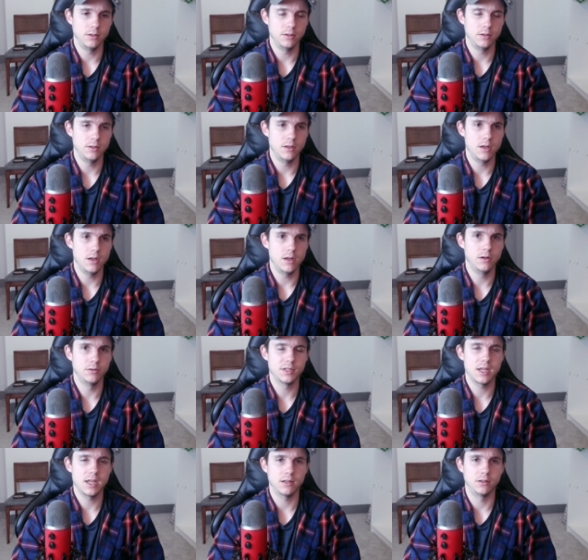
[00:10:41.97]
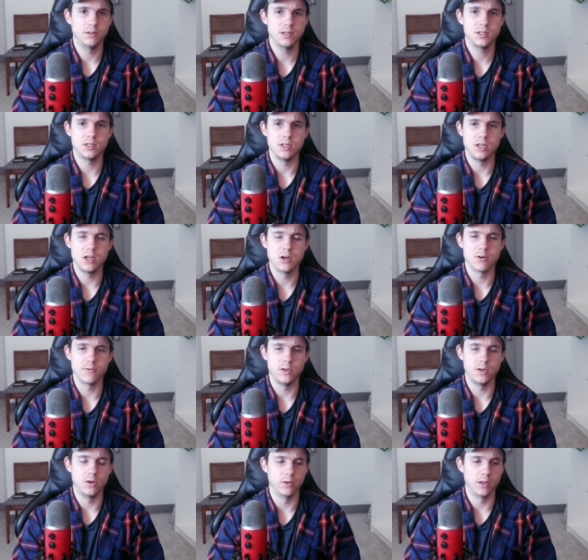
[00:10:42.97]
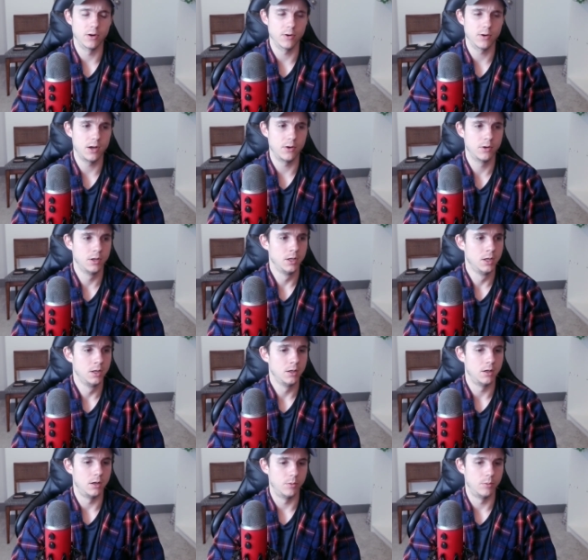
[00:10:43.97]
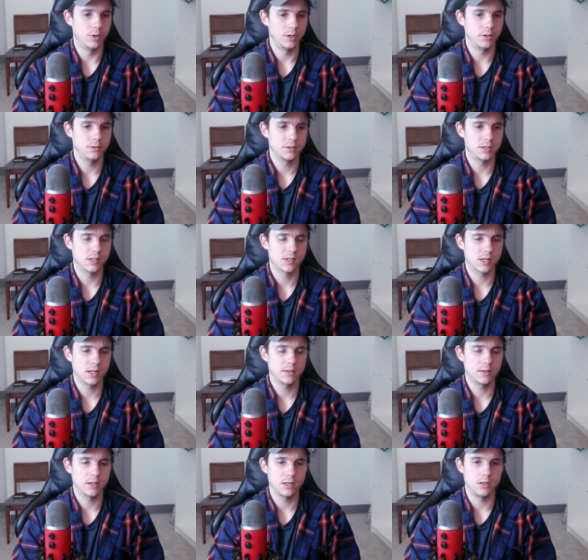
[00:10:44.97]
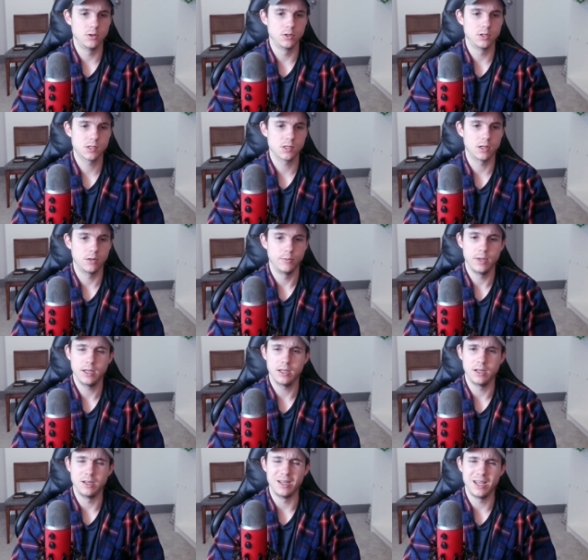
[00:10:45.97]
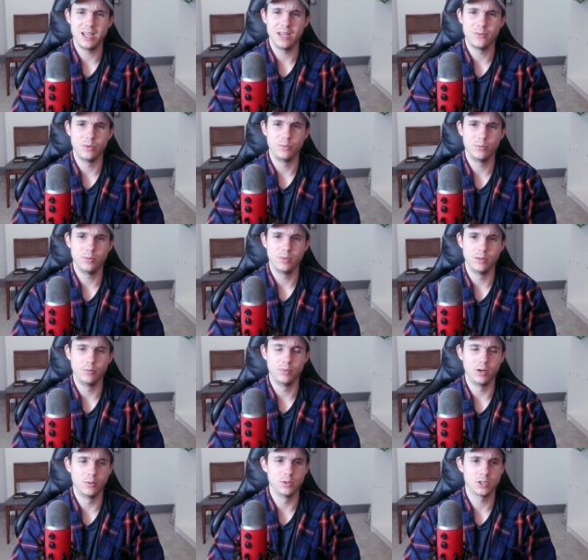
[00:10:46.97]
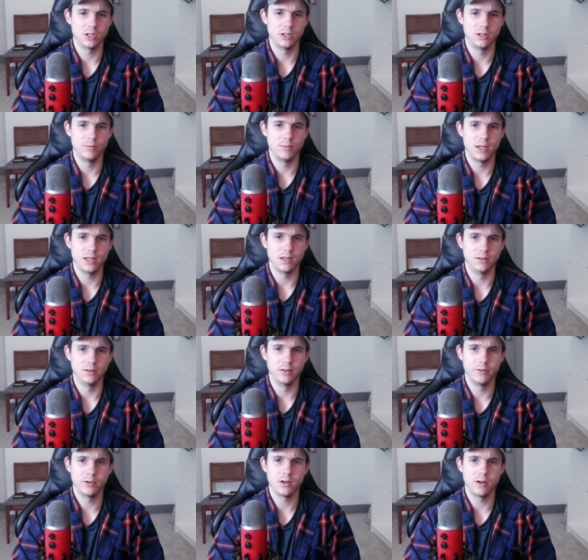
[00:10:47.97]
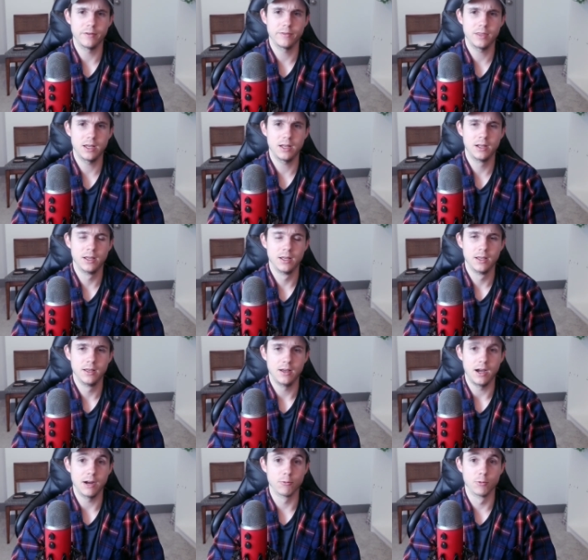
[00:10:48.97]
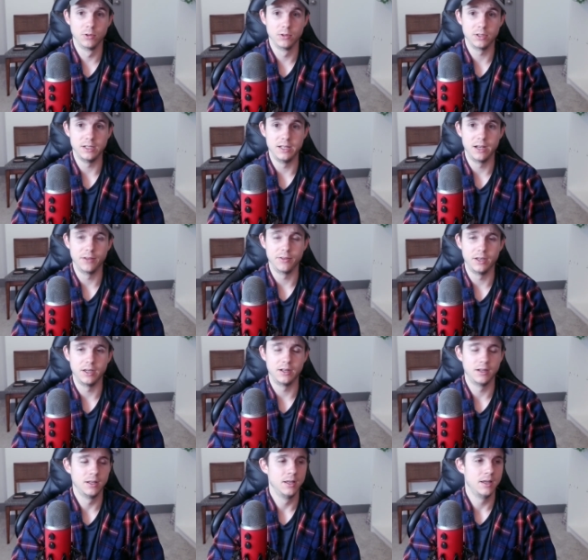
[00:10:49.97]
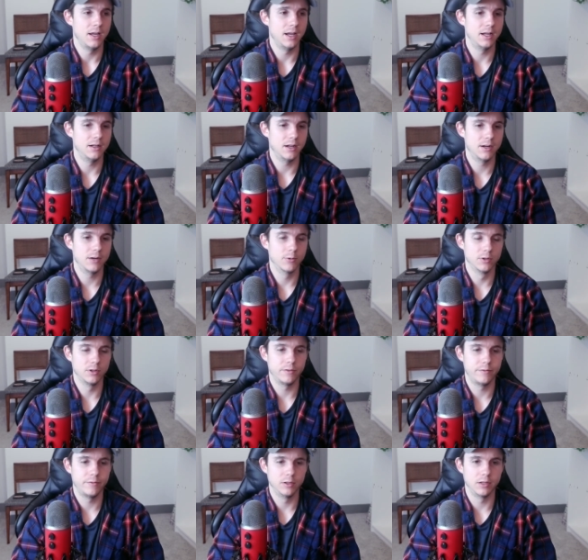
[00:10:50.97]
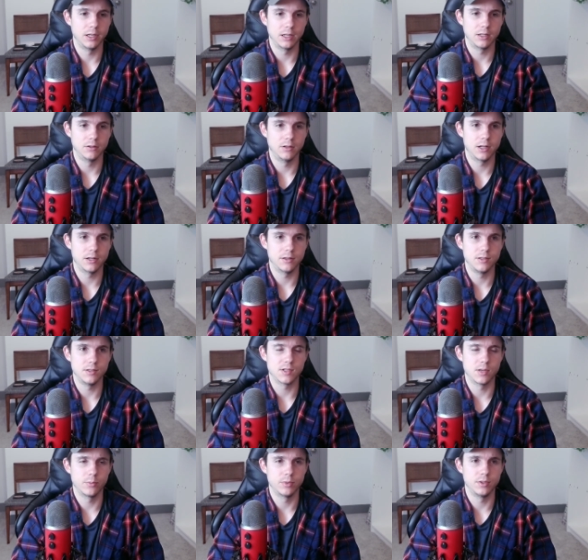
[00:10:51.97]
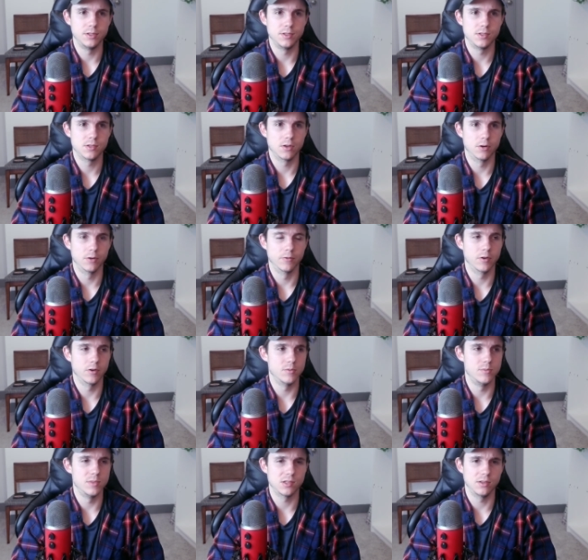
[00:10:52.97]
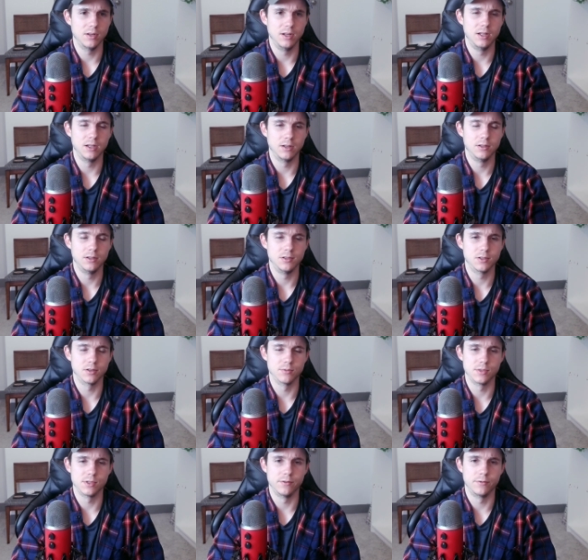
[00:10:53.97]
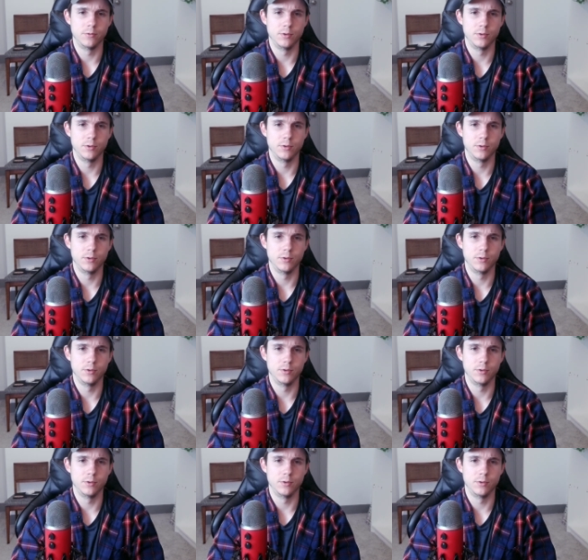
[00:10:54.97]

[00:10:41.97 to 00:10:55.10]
It'll take at least a year if you go that route. But to say that you're just going to make a game and publish it and make a living off that, I really doubt that. And I really feel like a lot of these companies are very misleading in terms of